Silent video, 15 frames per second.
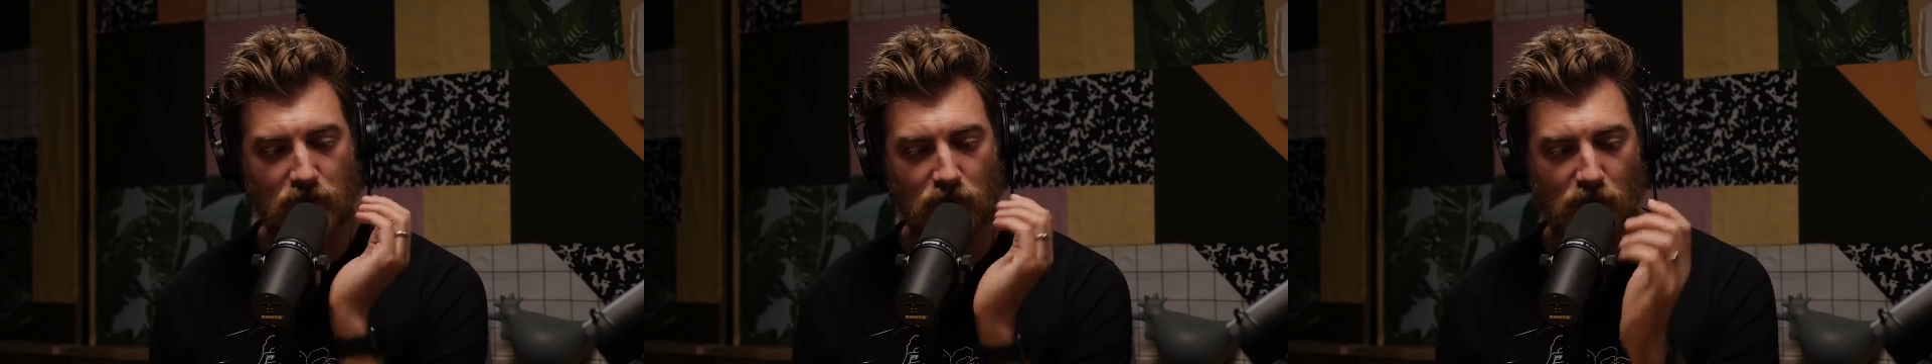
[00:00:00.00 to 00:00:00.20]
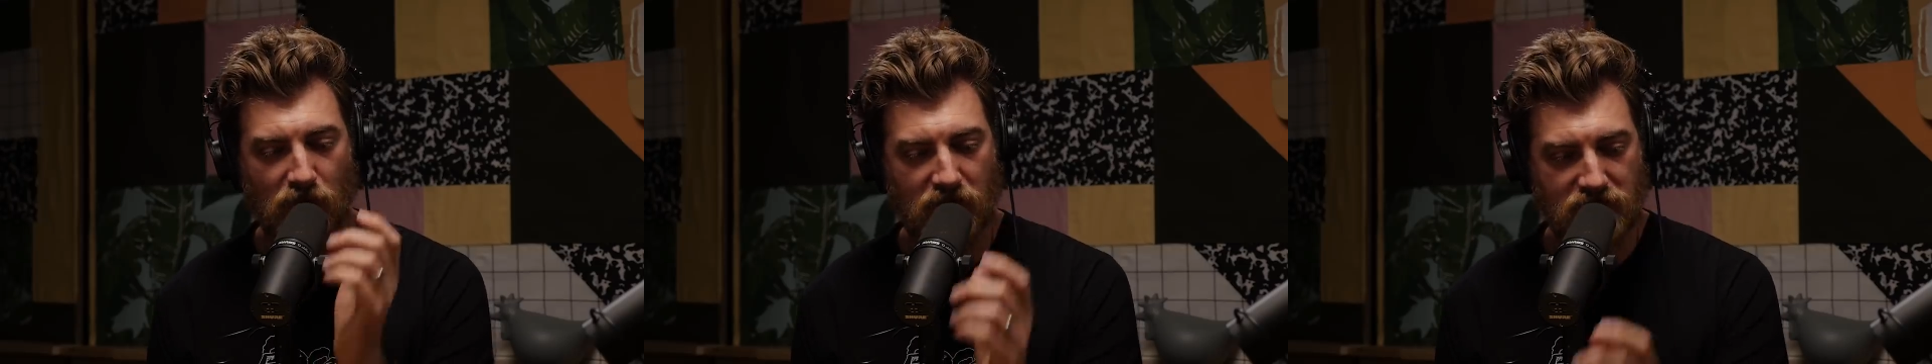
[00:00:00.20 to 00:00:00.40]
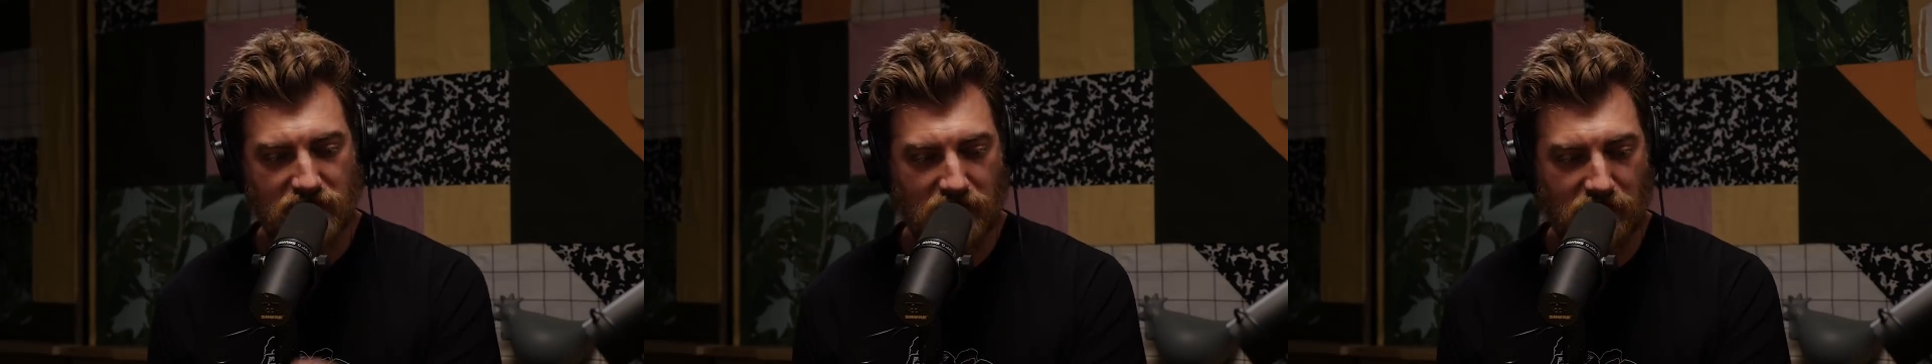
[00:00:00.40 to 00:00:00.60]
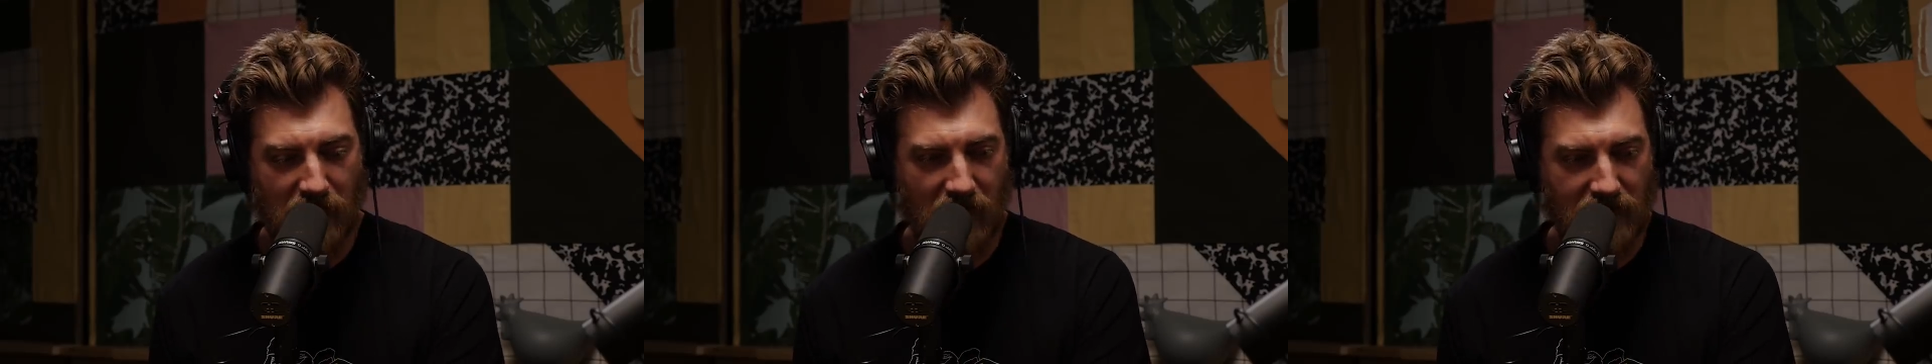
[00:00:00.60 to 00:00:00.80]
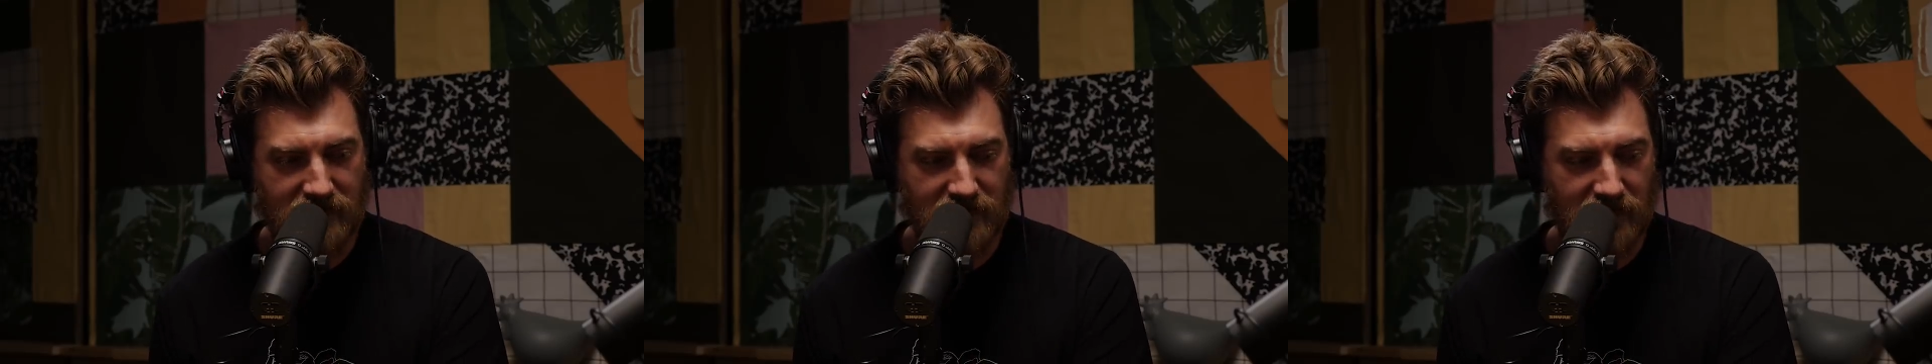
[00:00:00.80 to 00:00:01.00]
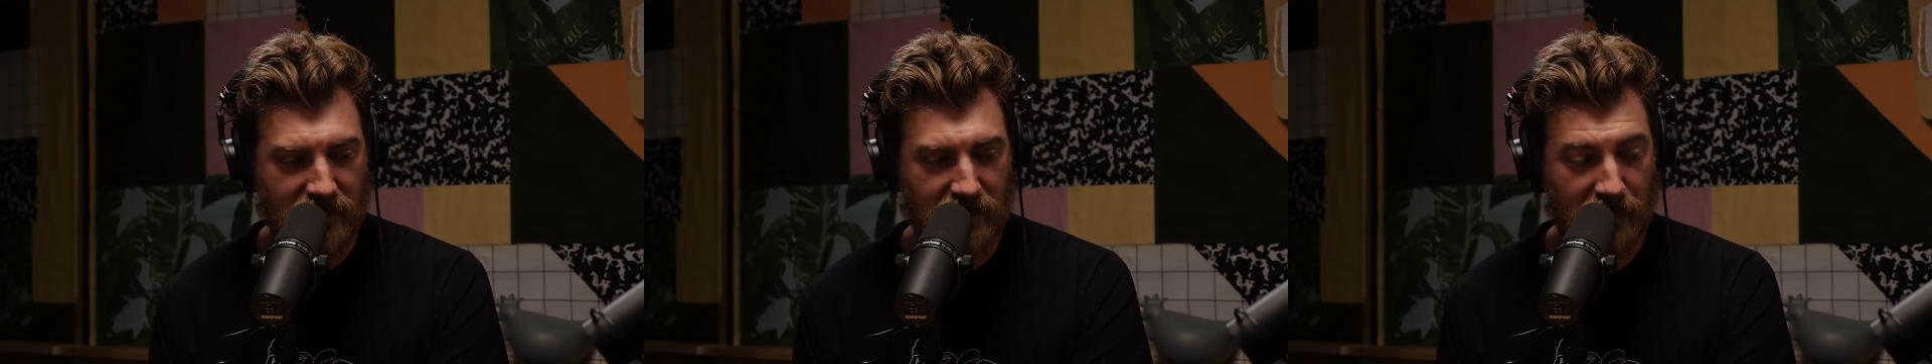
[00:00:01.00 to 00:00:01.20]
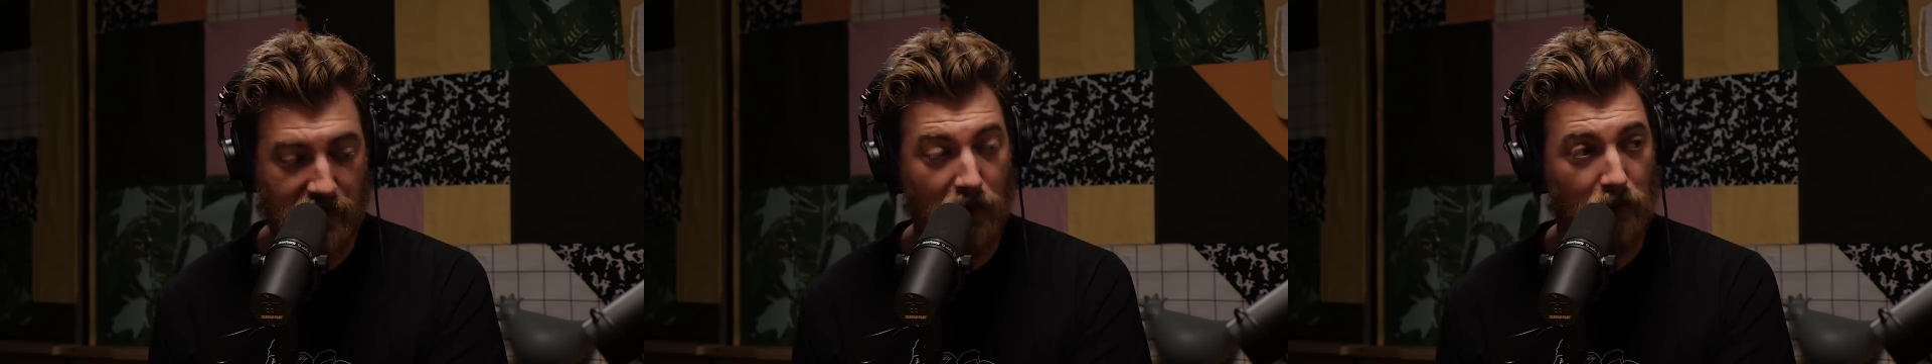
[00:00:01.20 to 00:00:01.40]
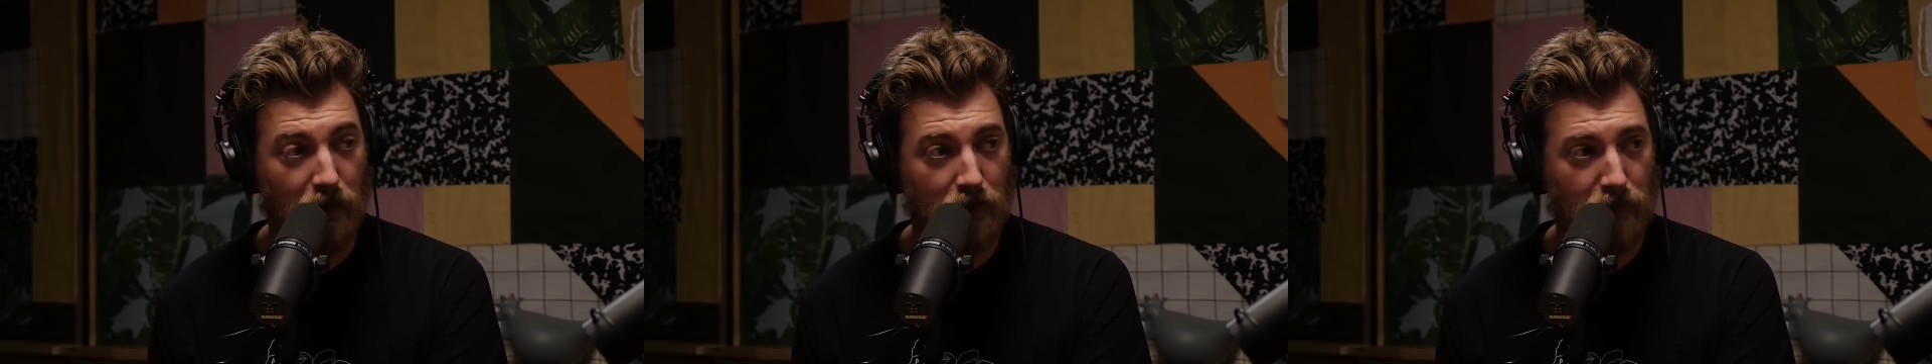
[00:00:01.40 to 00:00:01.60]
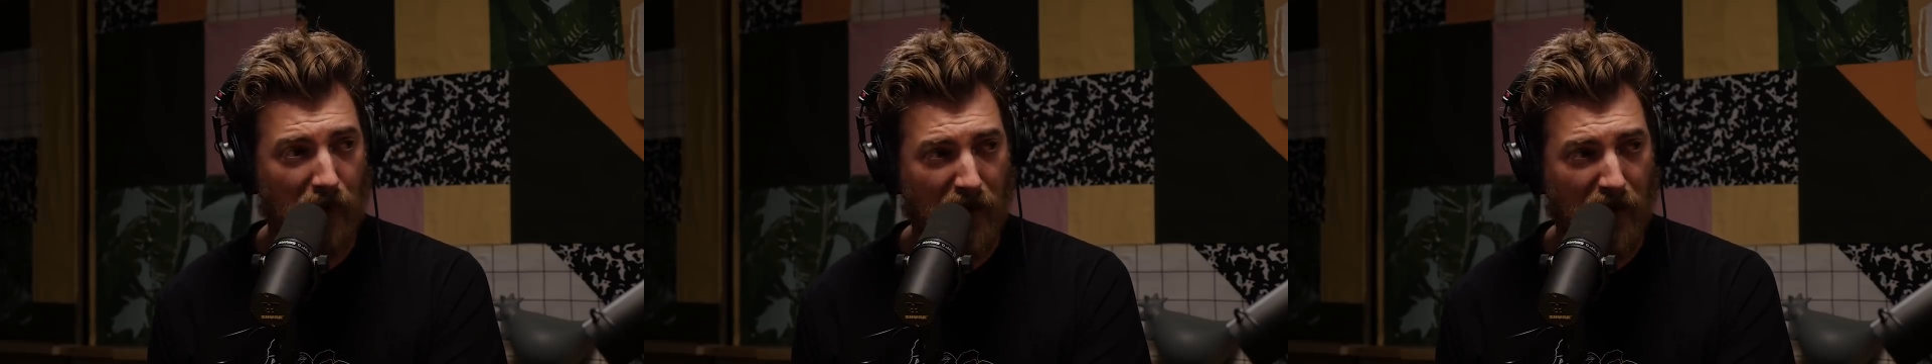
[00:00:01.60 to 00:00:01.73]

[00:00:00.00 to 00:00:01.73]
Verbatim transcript: was about to kill